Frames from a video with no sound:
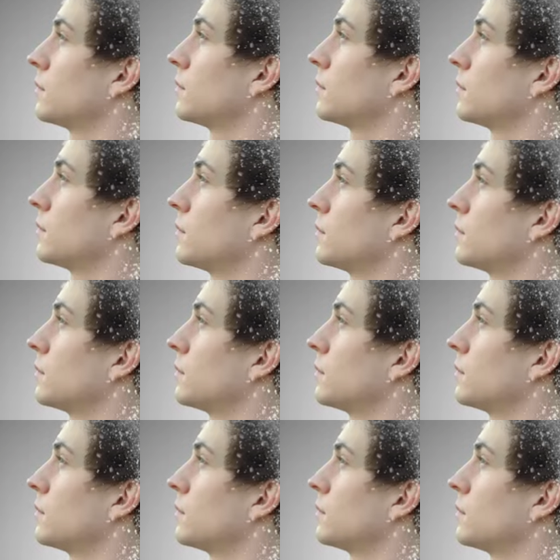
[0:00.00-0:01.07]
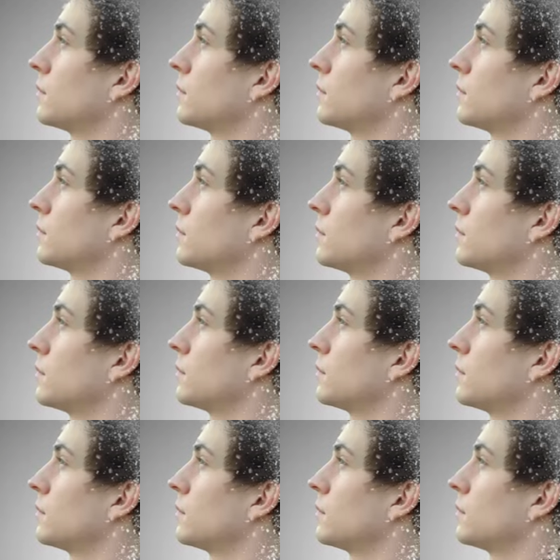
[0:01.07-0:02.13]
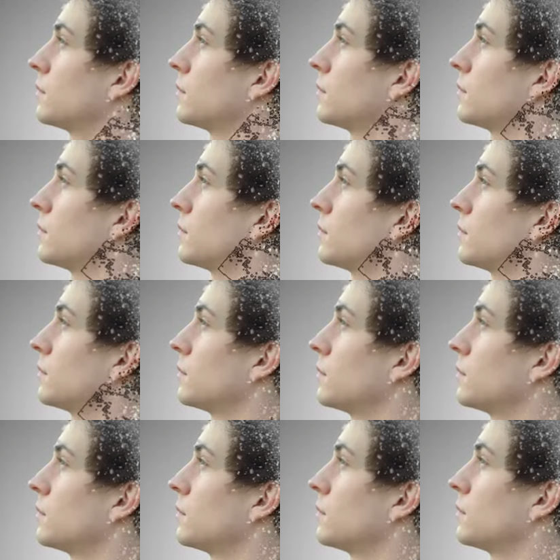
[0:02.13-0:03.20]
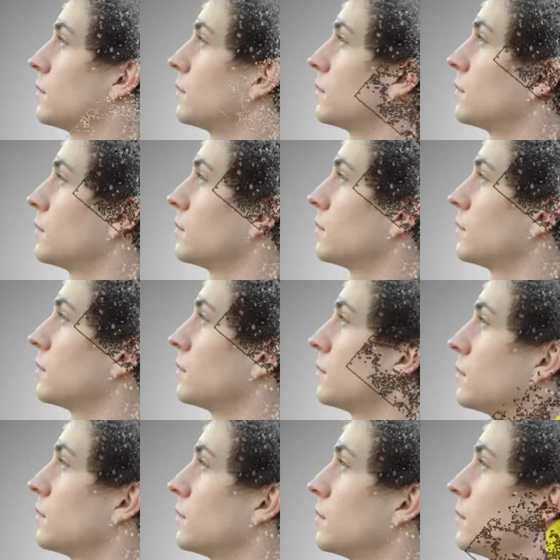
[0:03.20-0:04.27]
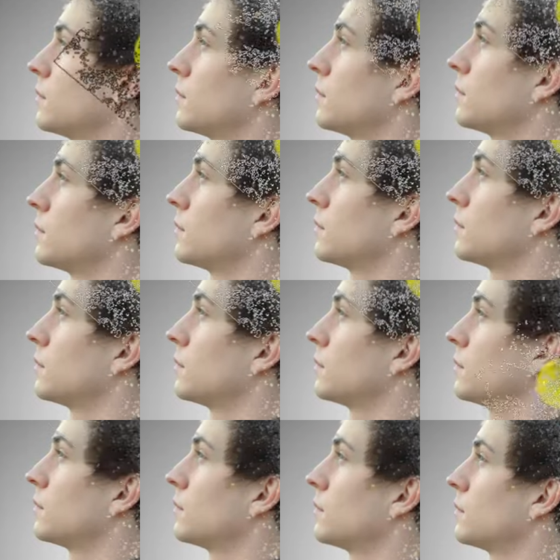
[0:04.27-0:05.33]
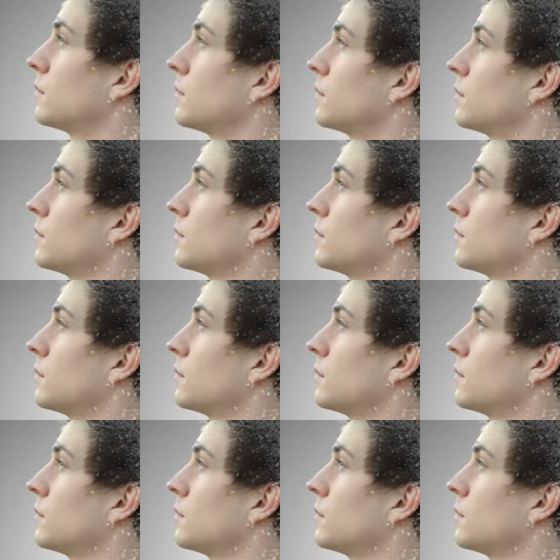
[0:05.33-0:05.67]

Nobody speaks.